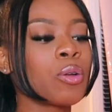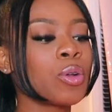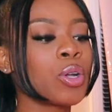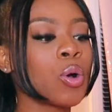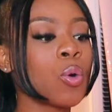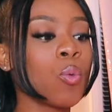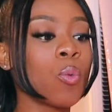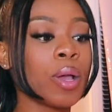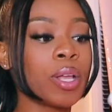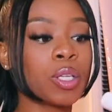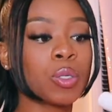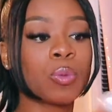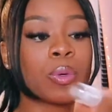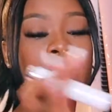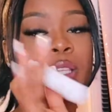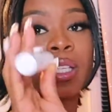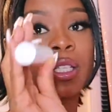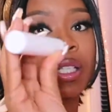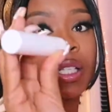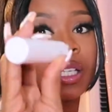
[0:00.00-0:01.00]
don't know which
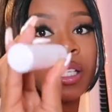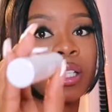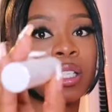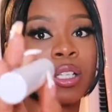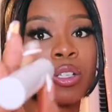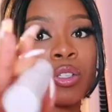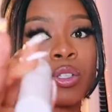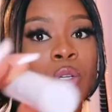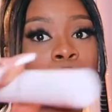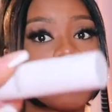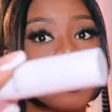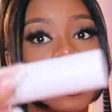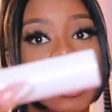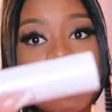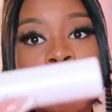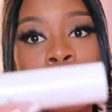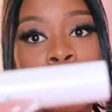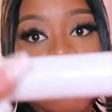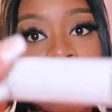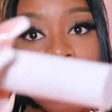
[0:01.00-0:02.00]
one this is. There's no
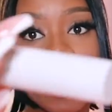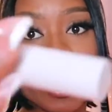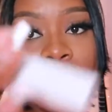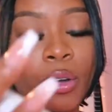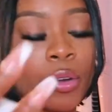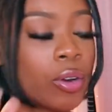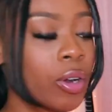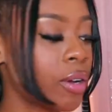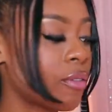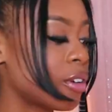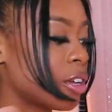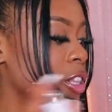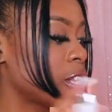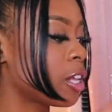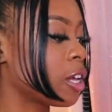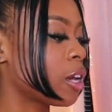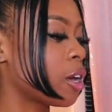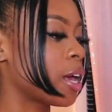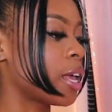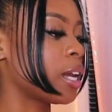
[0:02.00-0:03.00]
label on it on
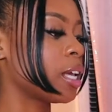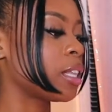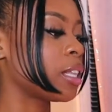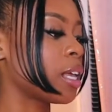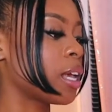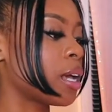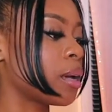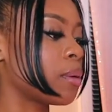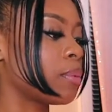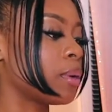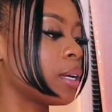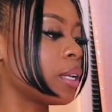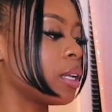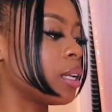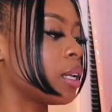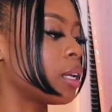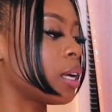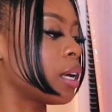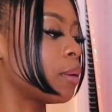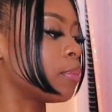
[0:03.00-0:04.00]
everything, anything, but
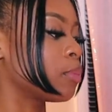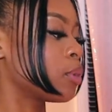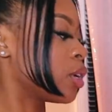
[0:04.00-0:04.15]
I'm